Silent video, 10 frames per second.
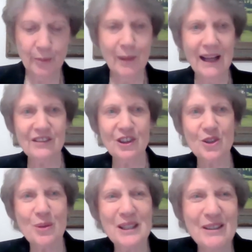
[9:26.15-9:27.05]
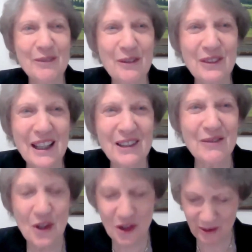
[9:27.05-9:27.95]
marked the 25th
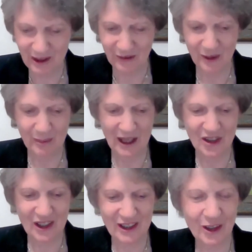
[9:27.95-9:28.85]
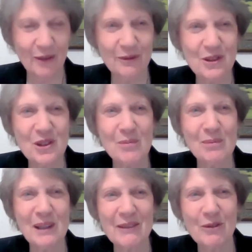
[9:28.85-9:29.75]
anniversary of the Beijing Conference
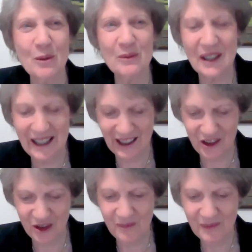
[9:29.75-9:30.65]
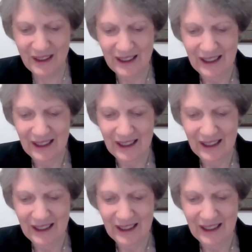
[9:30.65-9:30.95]
and Platform for Action.